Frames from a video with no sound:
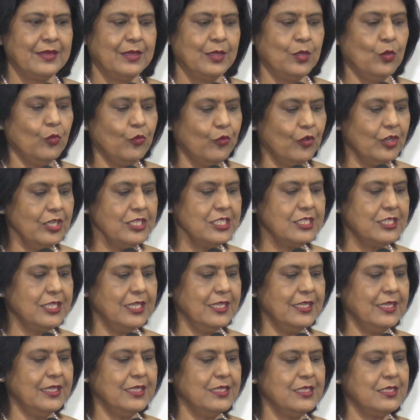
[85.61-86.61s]
the first
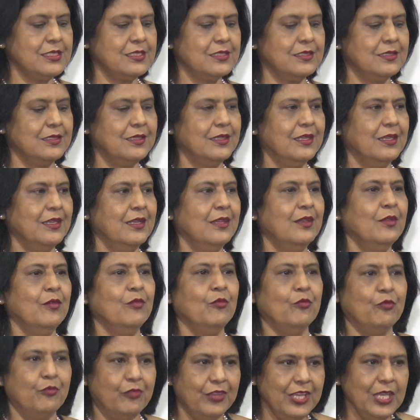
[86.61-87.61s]
thing is
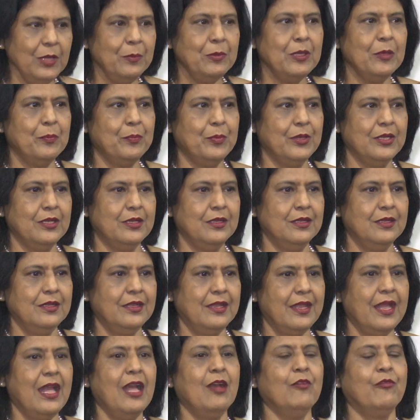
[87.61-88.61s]
we people
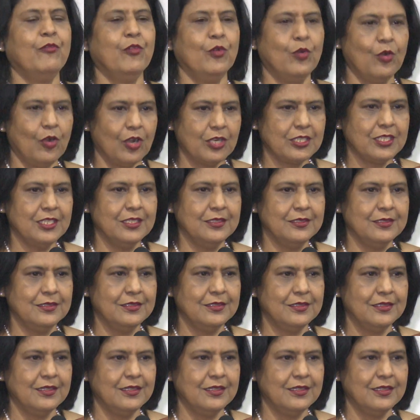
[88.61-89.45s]
have forgotten